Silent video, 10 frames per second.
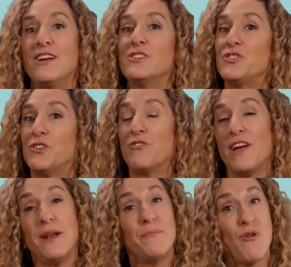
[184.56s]
To
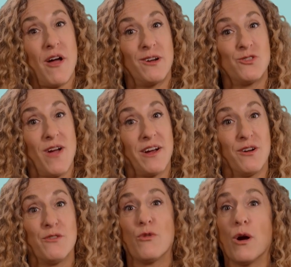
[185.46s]
create a product
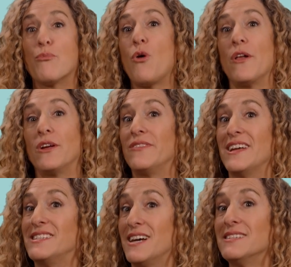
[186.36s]
record for a product
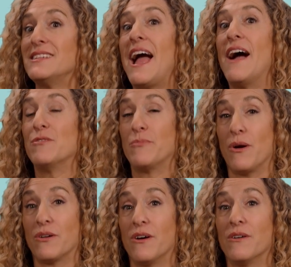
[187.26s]
that doesn't have a
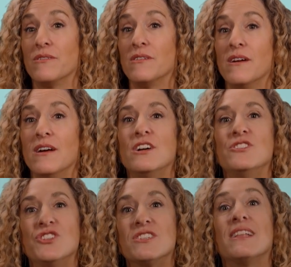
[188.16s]
barcode,
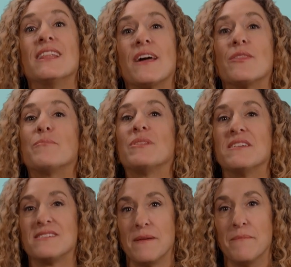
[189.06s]
just click the
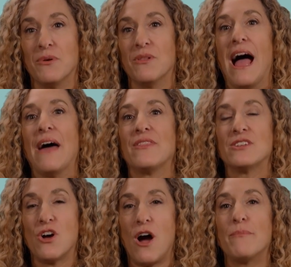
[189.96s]
plus symbol at the
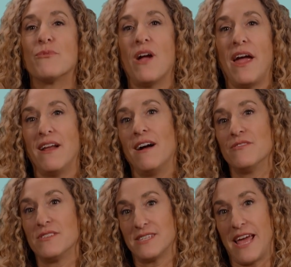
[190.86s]
top right
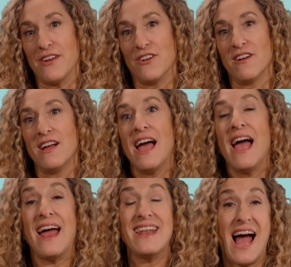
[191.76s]
of the scanner
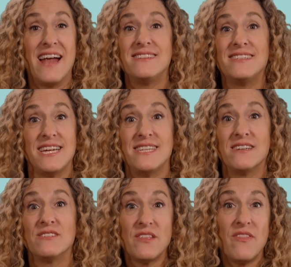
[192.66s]
and add its
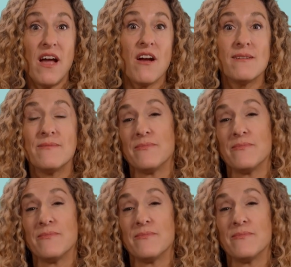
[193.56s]
details in there.